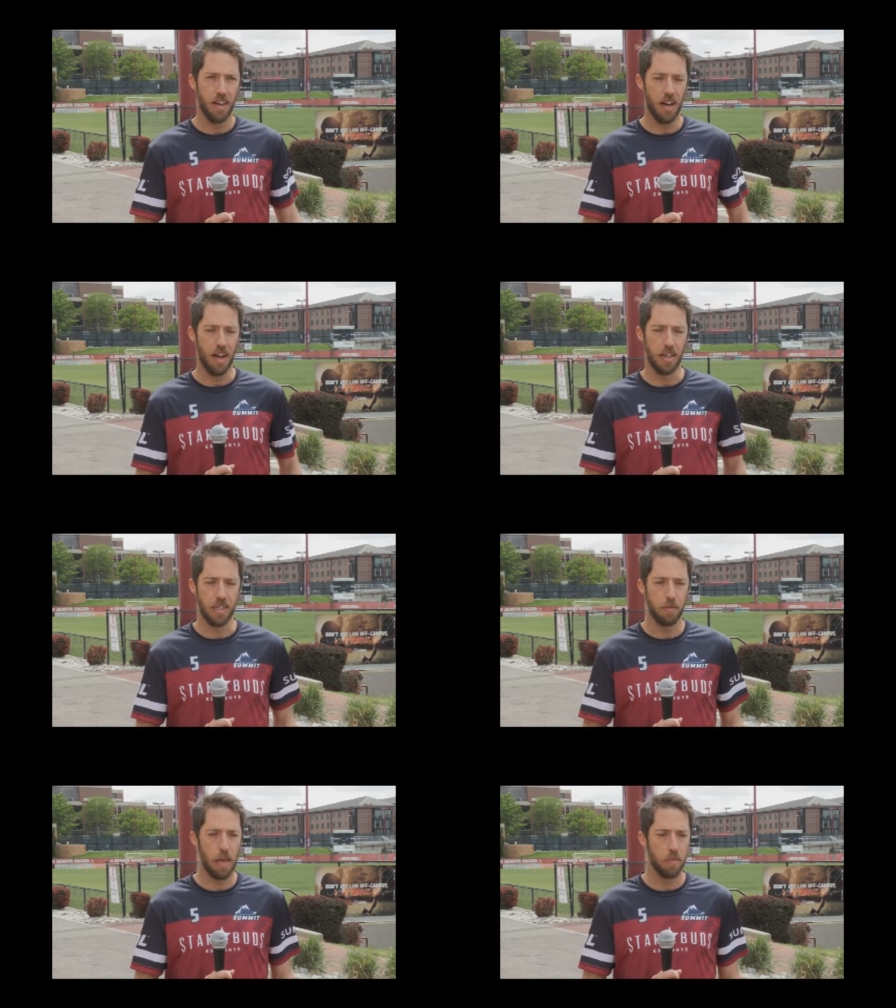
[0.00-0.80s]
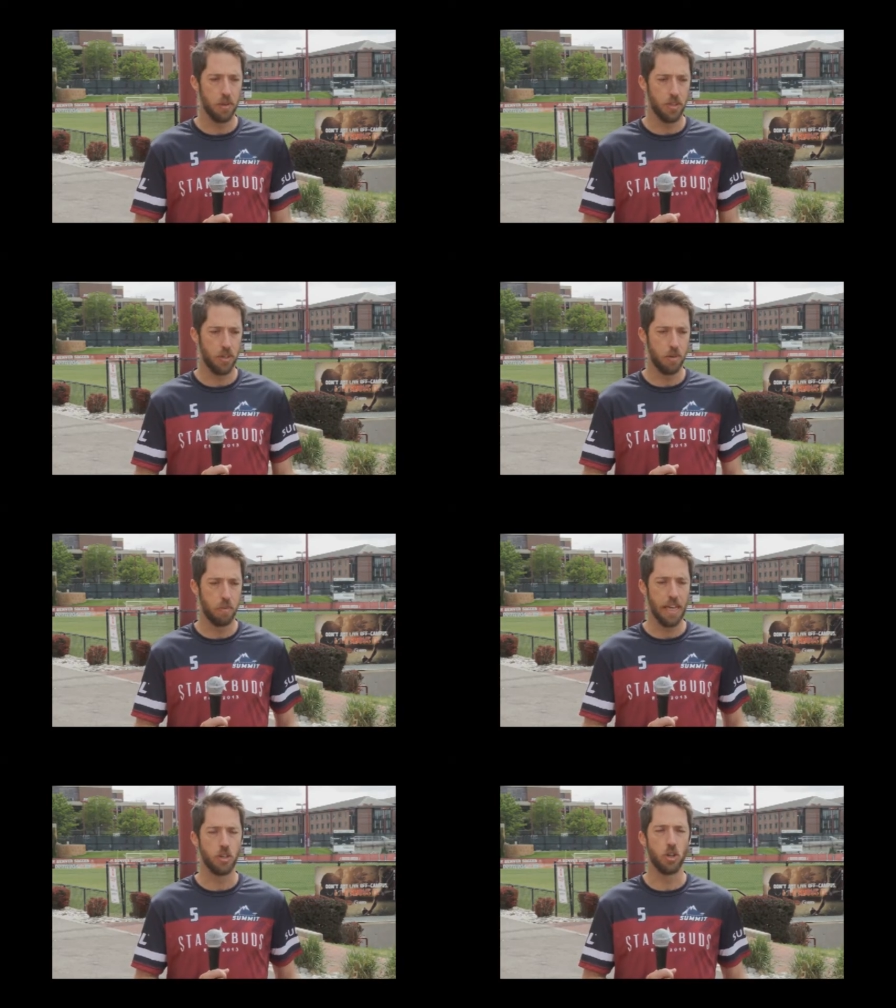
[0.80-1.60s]
Uh, to be able to
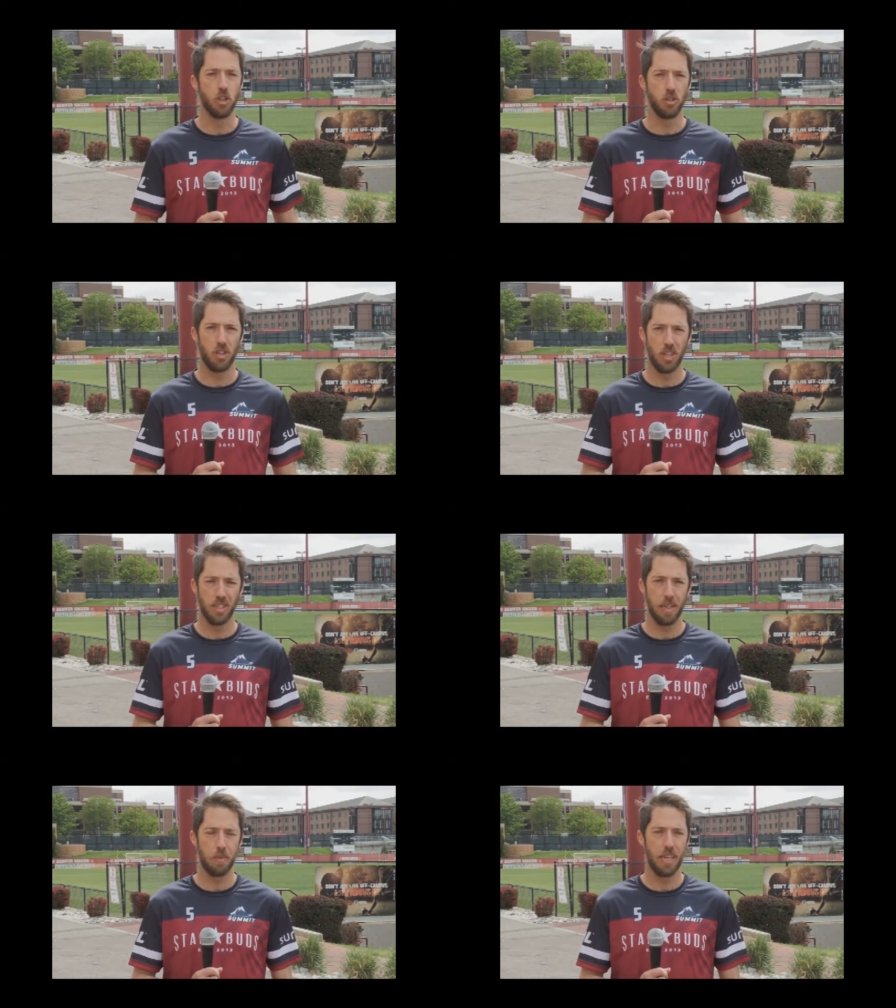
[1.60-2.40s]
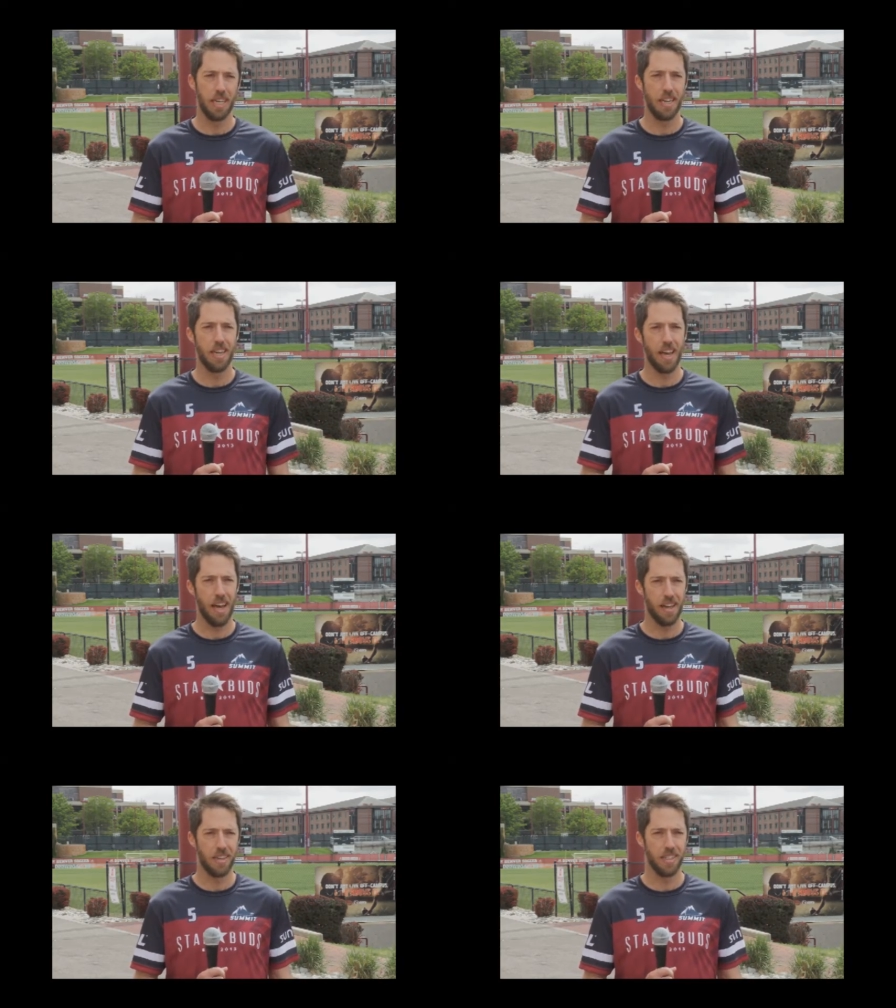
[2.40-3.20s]
be introduced to CBD
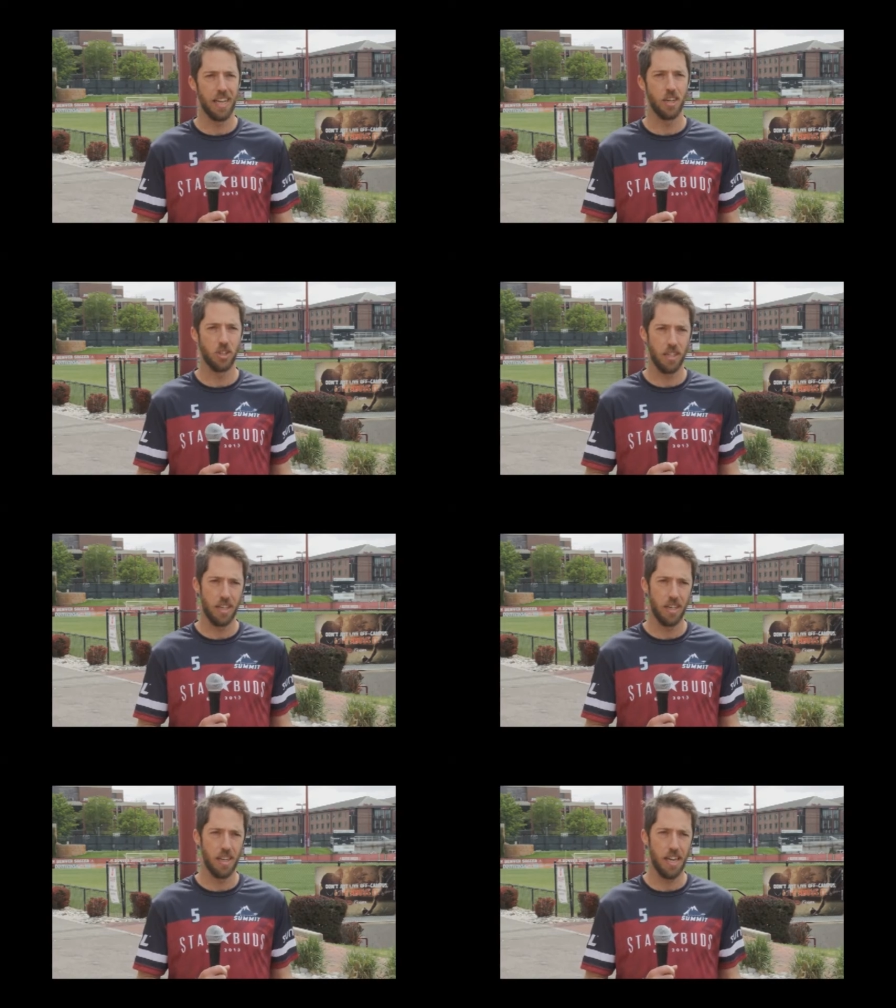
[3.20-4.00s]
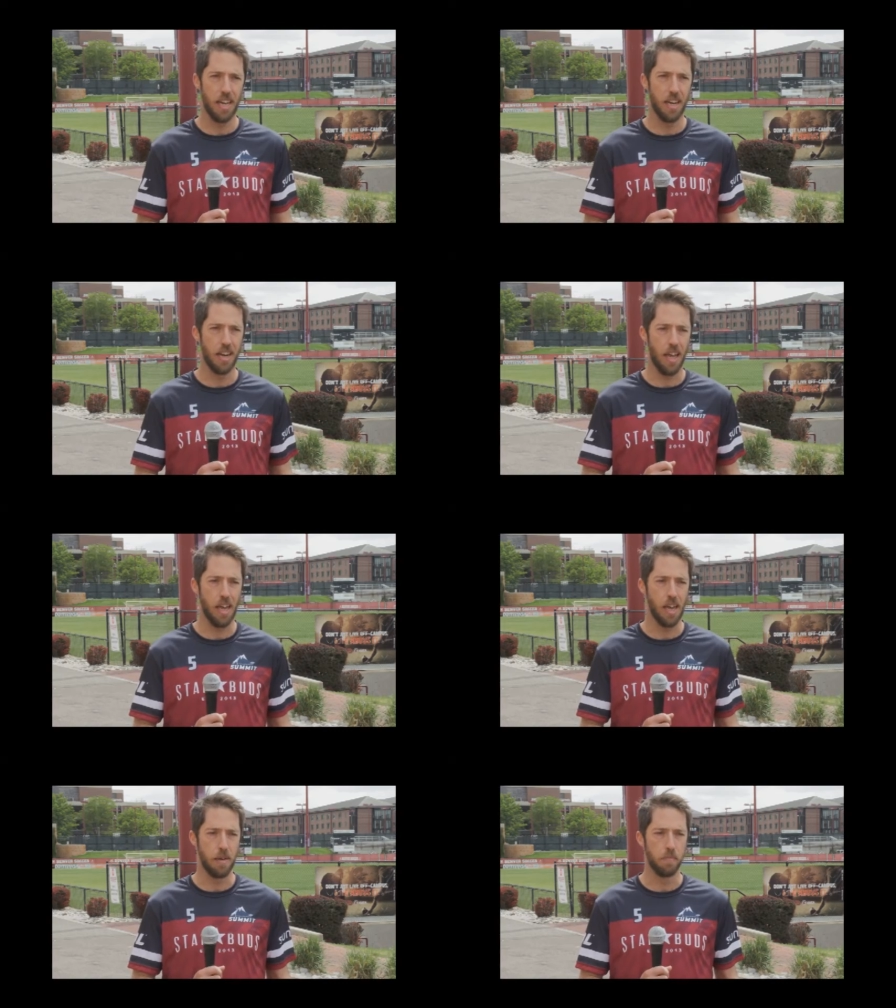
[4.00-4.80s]
and THC in
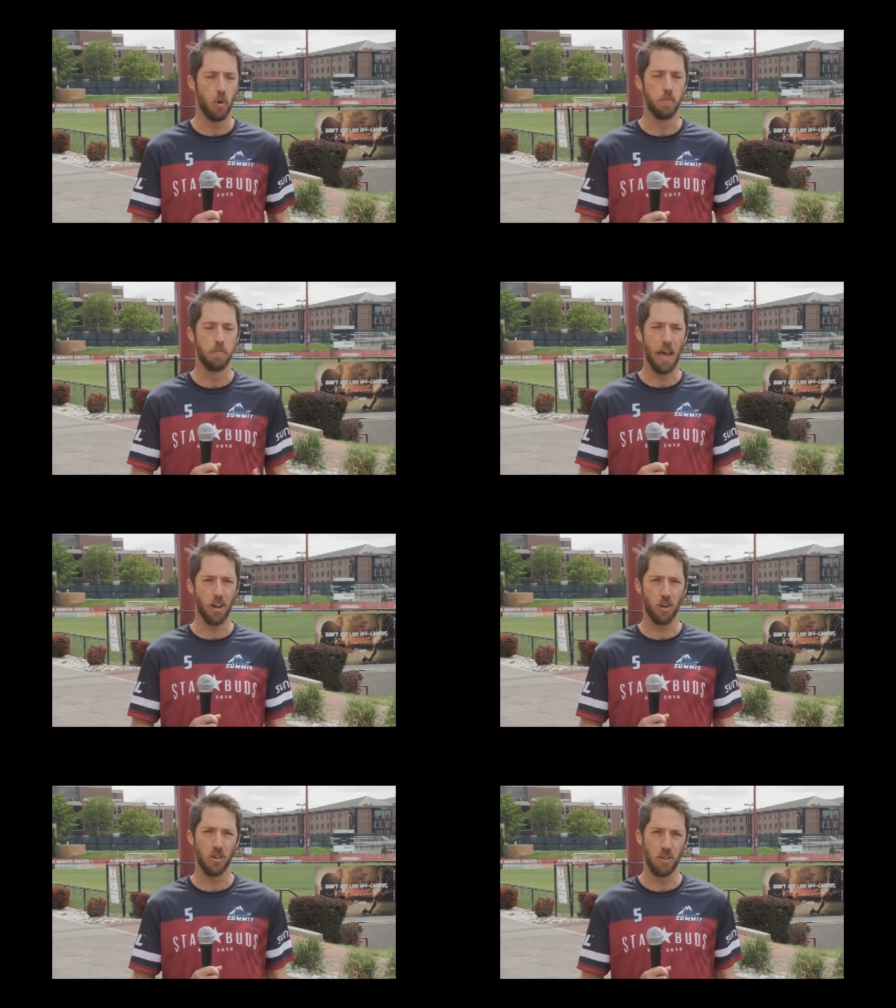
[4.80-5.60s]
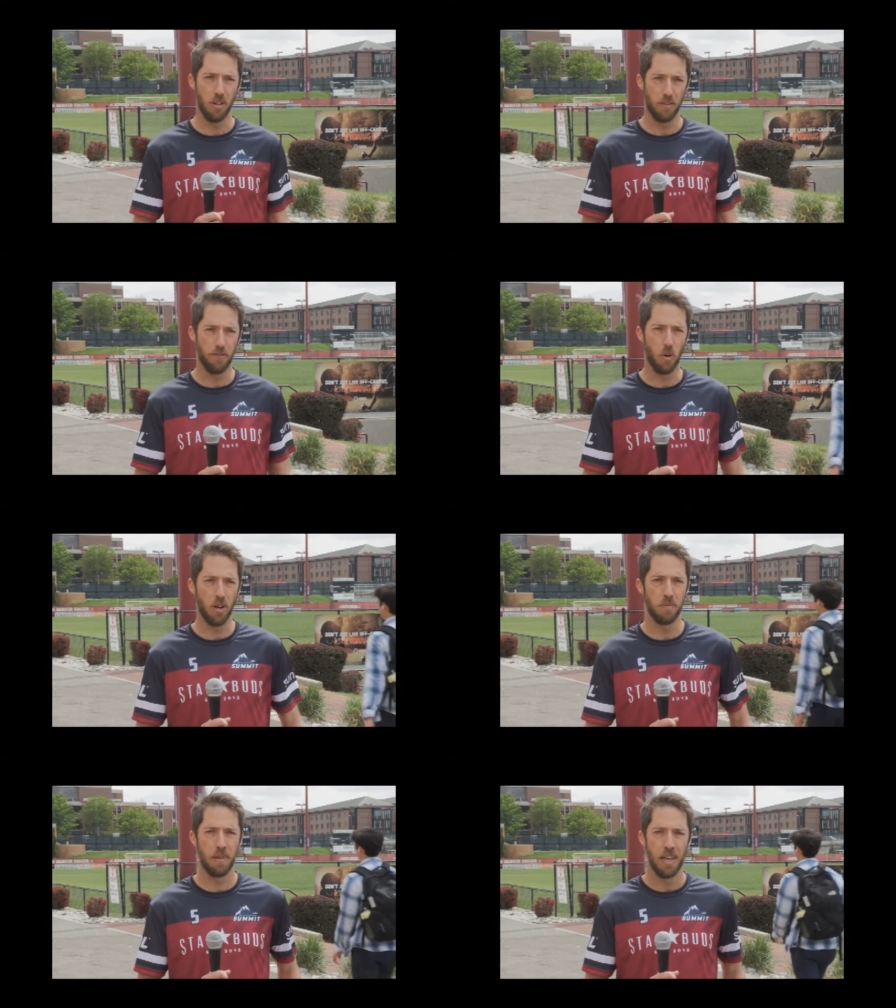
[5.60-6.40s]
a more medical
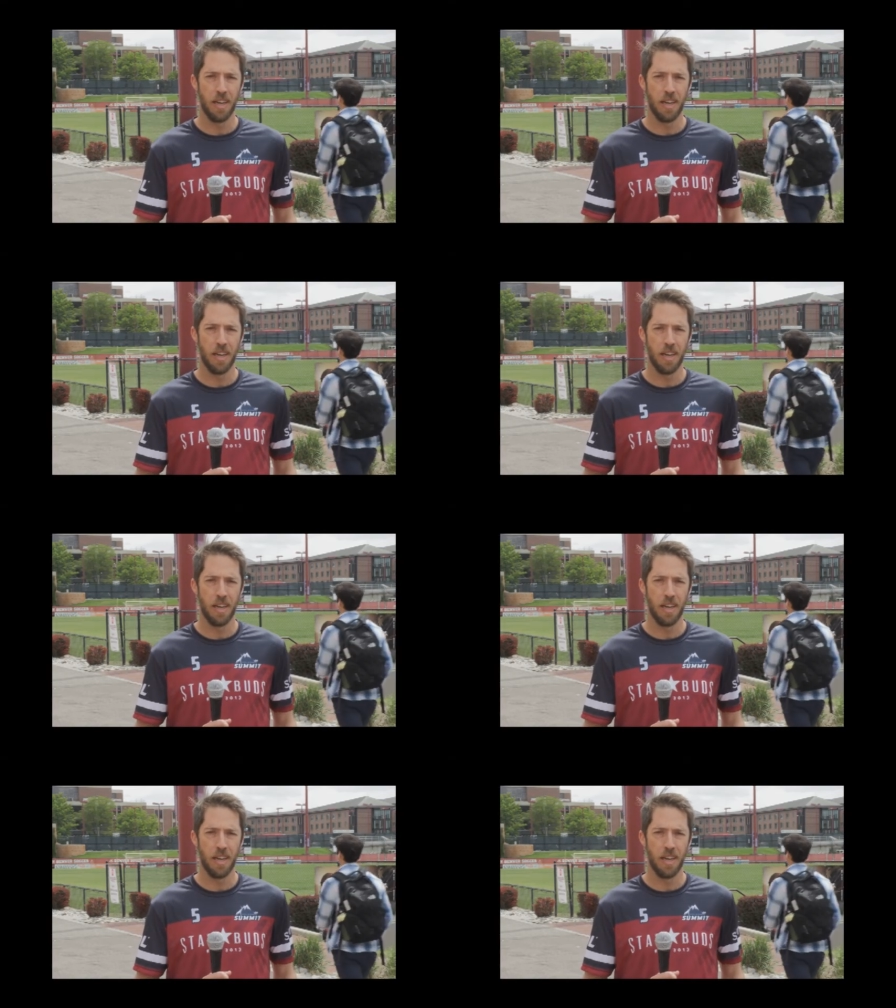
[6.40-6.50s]
form,